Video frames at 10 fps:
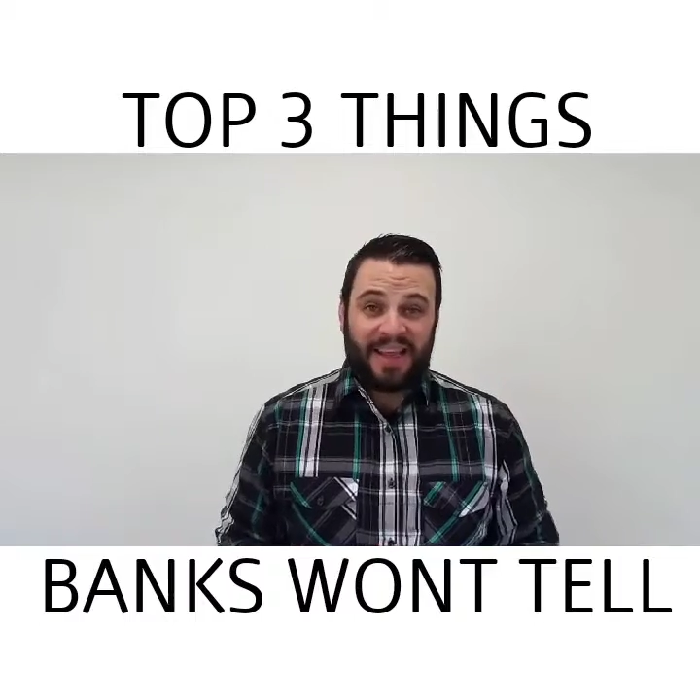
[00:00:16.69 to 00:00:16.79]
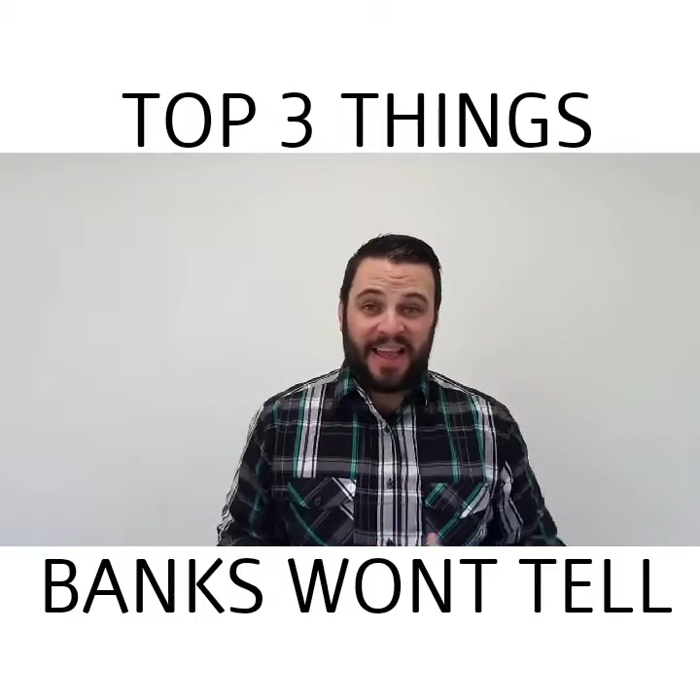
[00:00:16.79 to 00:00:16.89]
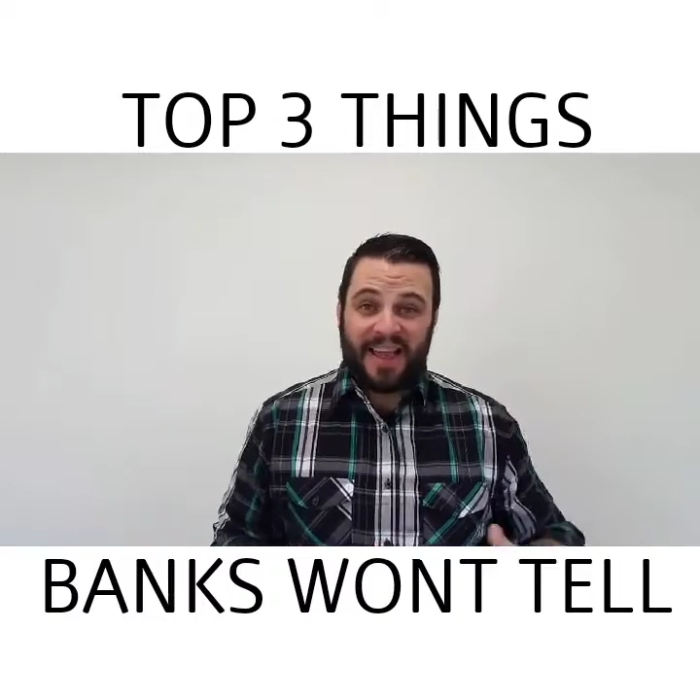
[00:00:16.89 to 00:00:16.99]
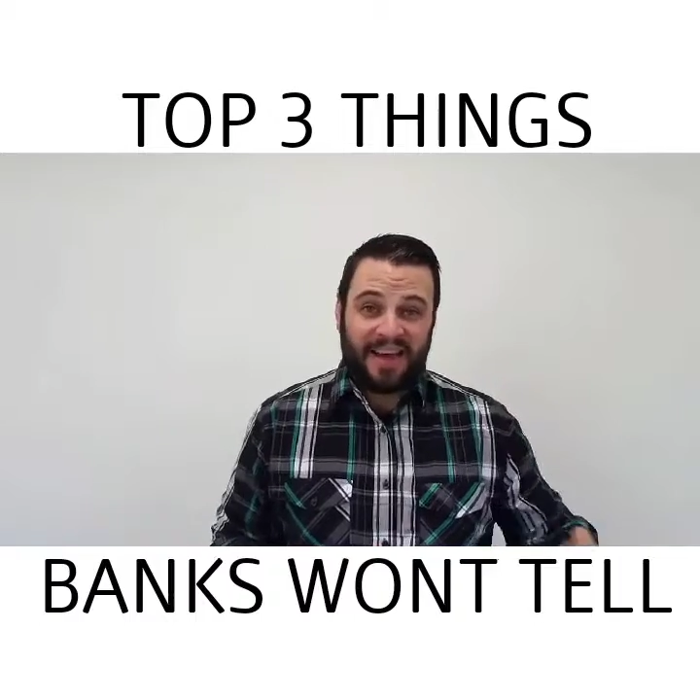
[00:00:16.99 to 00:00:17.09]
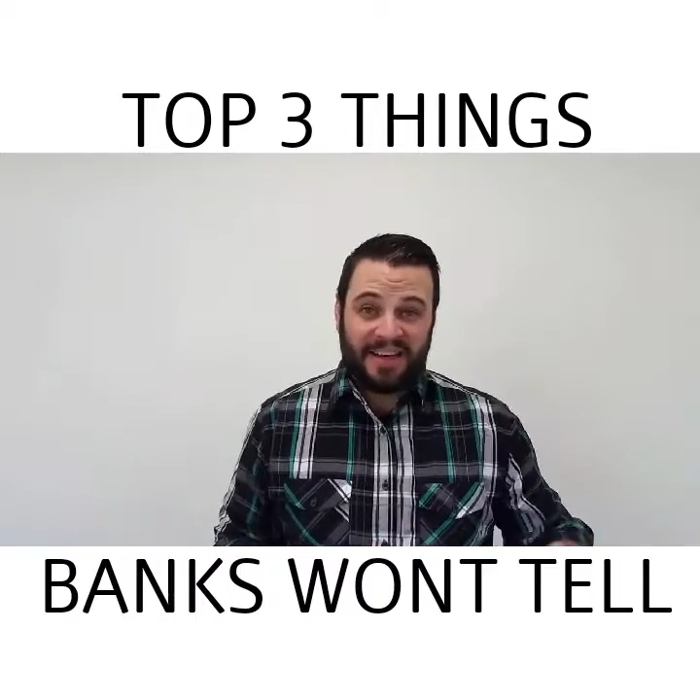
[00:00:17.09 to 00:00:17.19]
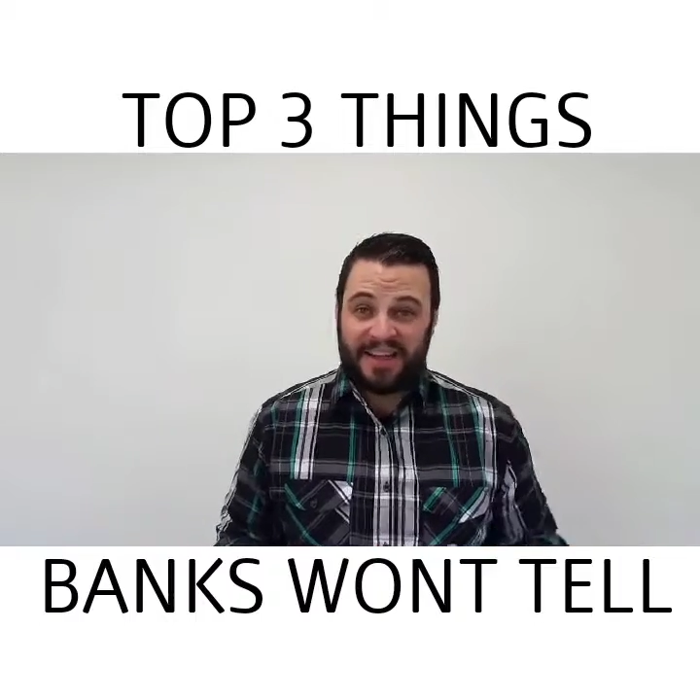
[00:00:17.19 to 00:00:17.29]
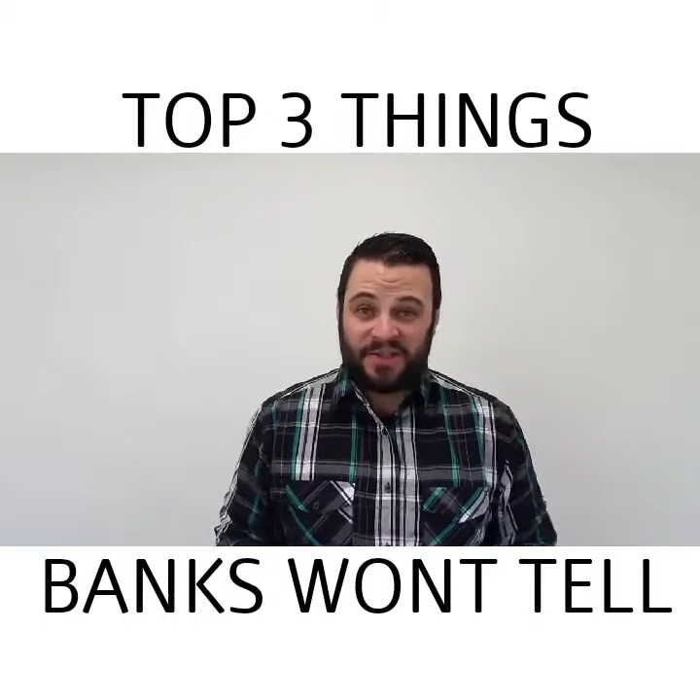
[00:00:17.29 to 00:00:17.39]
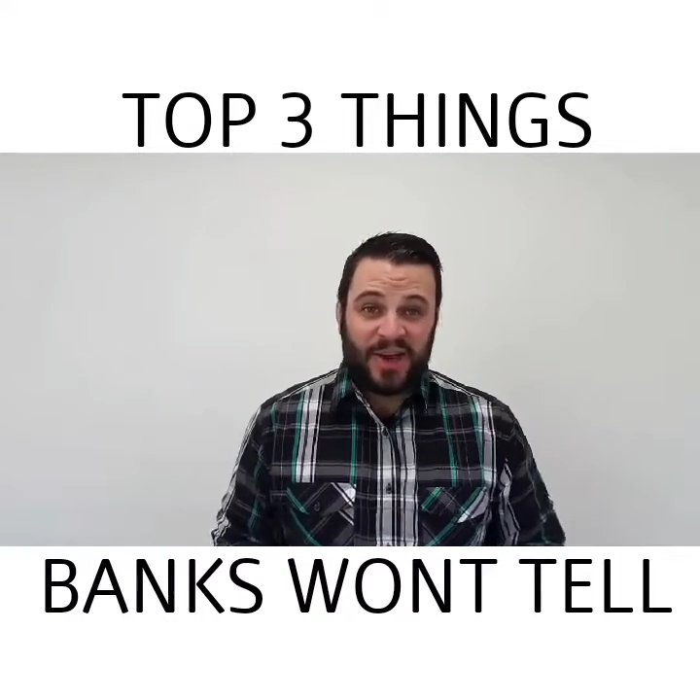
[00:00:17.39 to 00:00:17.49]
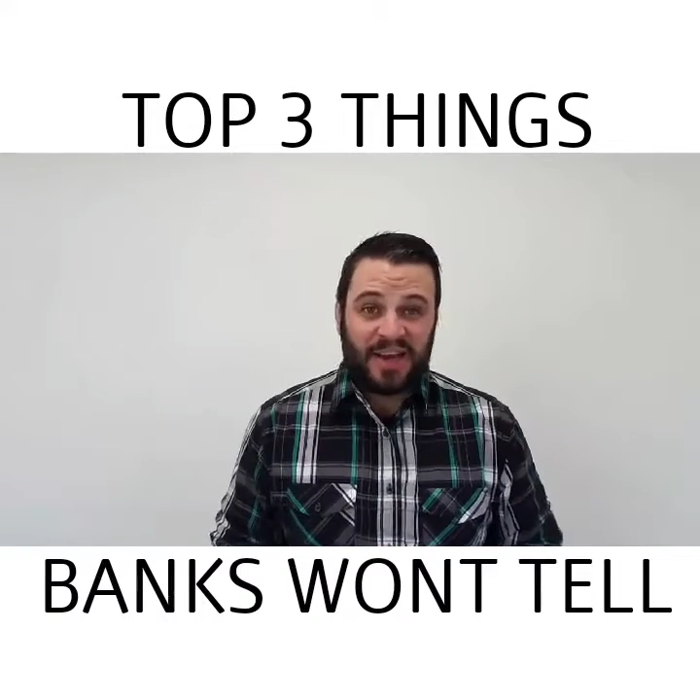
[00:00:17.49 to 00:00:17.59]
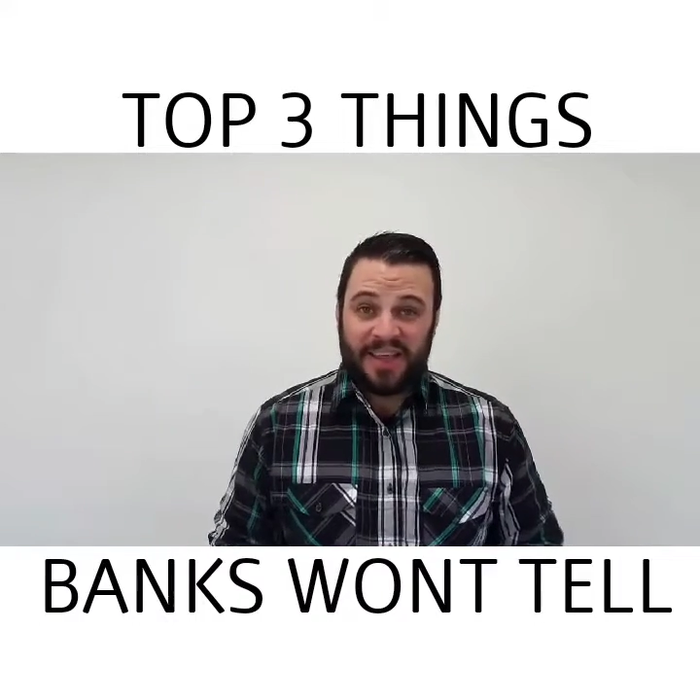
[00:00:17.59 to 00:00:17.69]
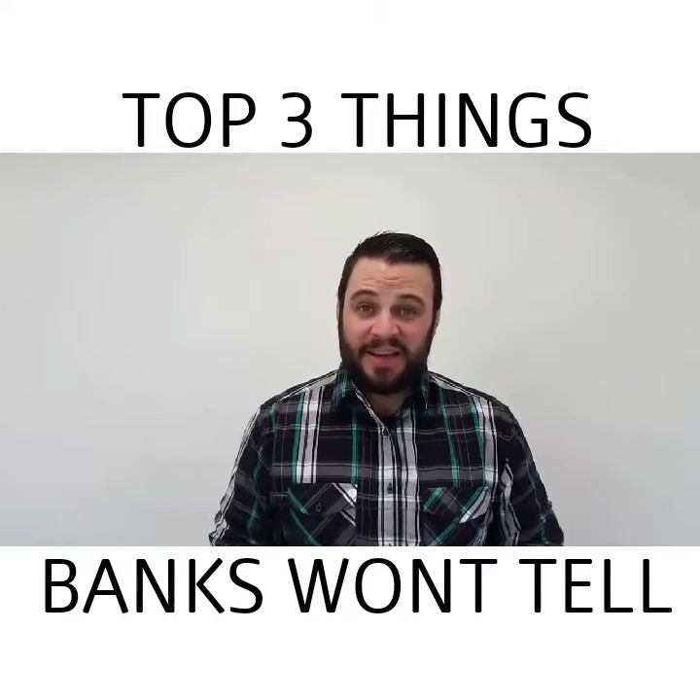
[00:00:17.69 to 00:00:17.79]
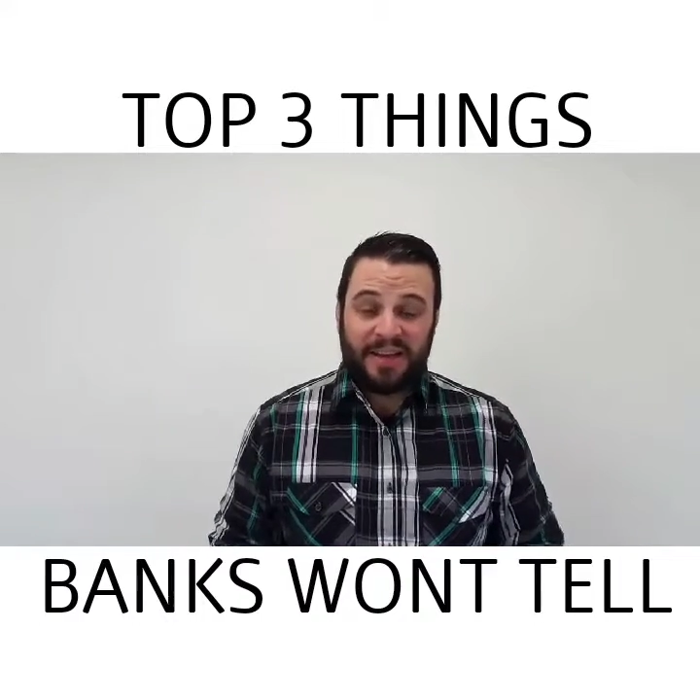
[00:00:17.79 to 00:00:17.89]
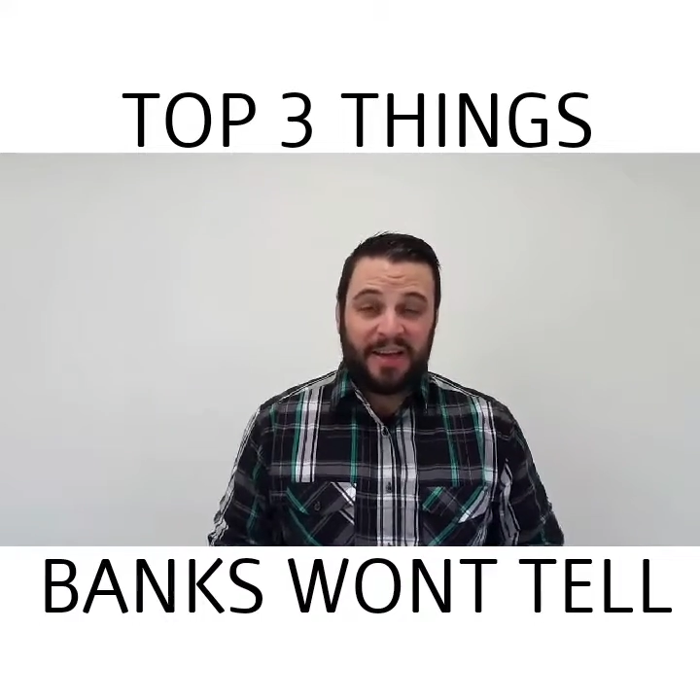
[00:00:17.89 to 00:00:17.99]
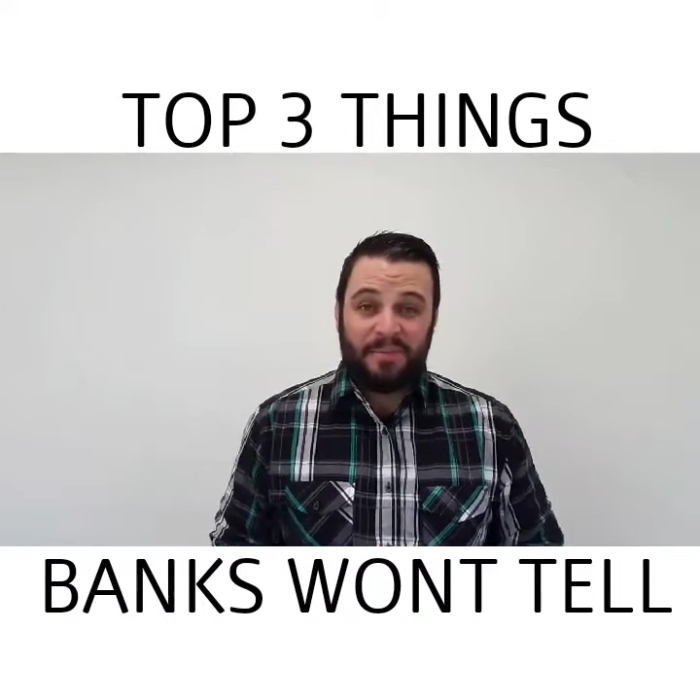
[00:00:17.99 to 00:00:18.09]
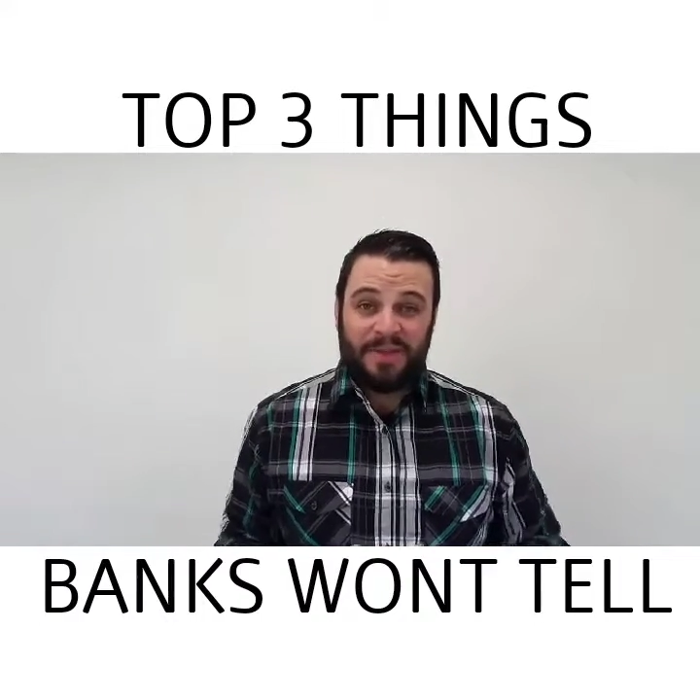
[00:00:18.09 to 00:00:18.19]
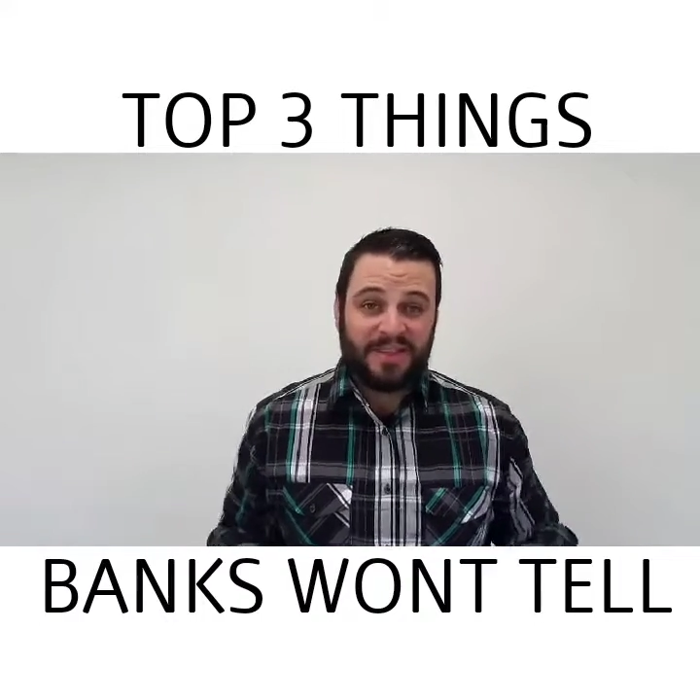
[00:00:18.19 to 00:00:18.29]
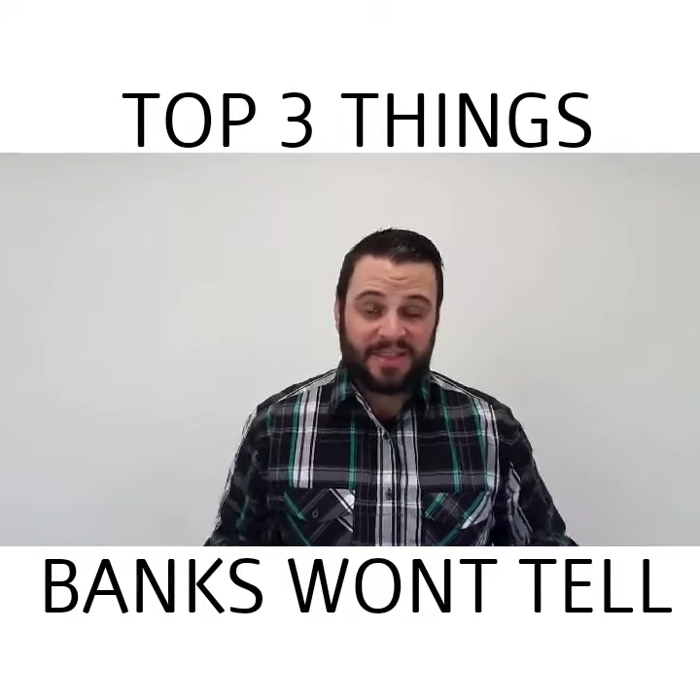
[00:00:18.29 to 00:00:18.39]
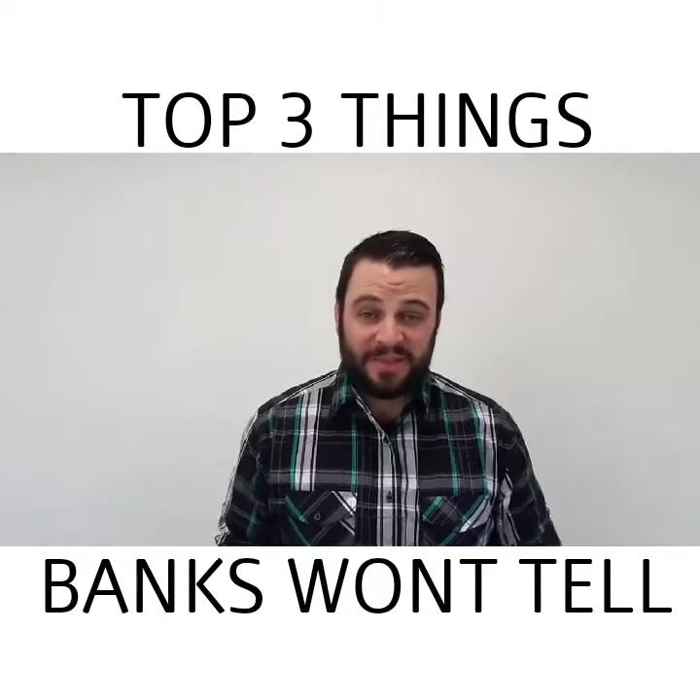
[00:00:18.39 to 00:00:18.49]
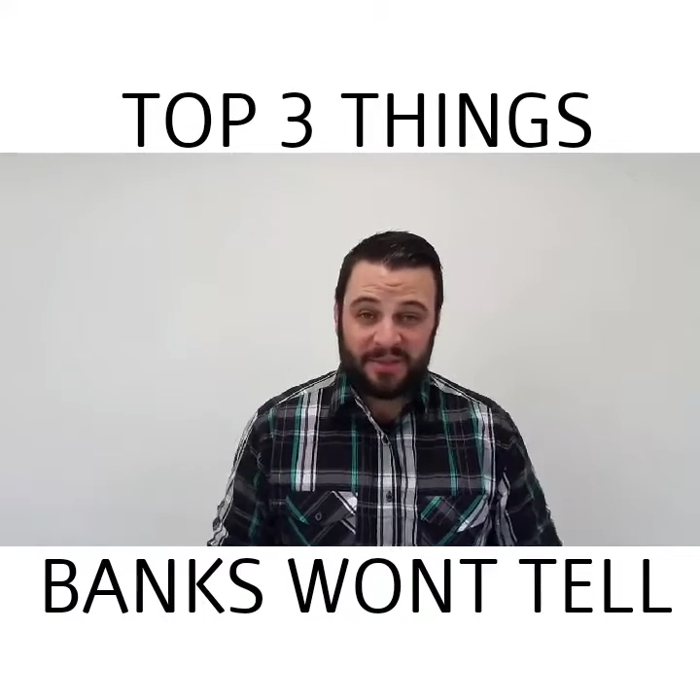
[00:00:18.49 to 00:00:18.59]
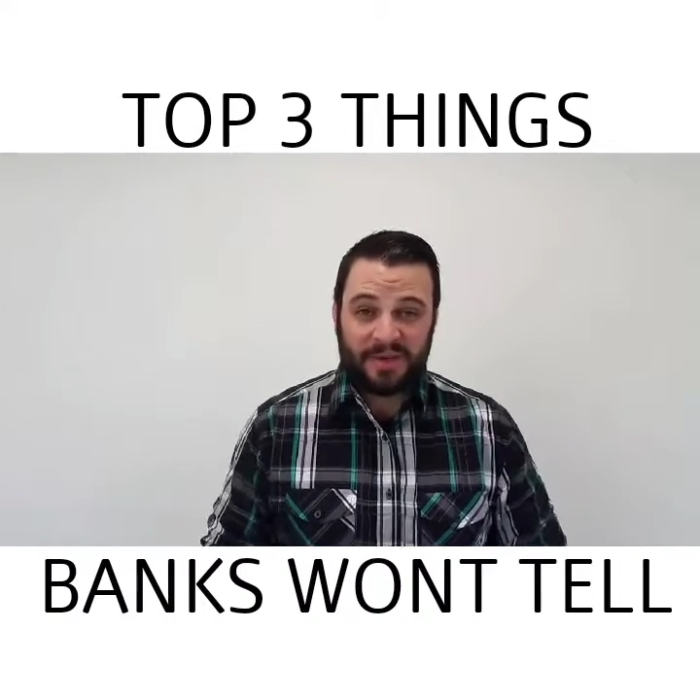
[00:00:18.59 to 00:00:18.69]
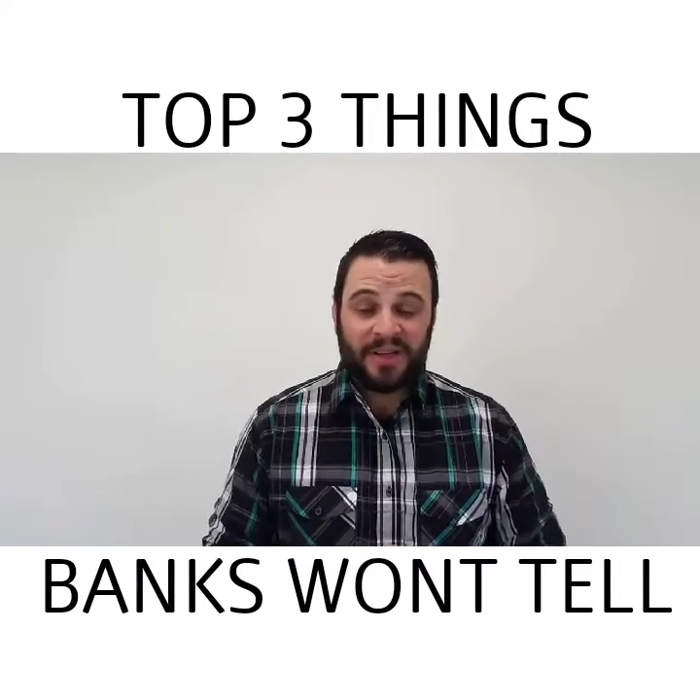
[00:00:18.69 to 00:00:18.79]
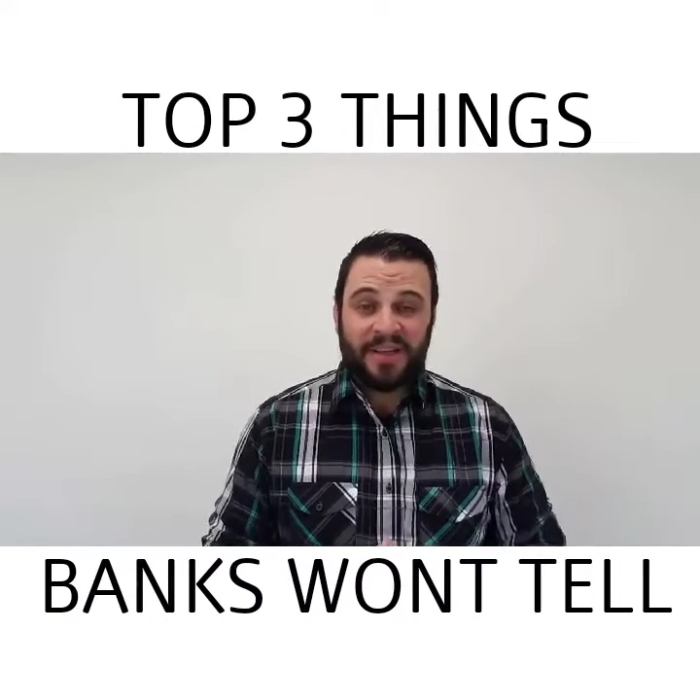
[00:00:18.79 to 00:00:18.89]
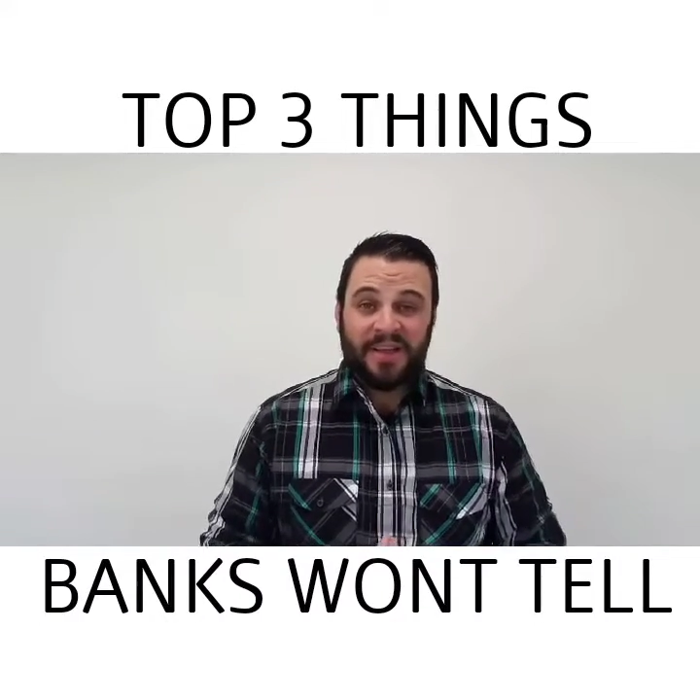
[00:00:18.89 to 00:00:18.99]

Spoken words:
and try to get a business loan.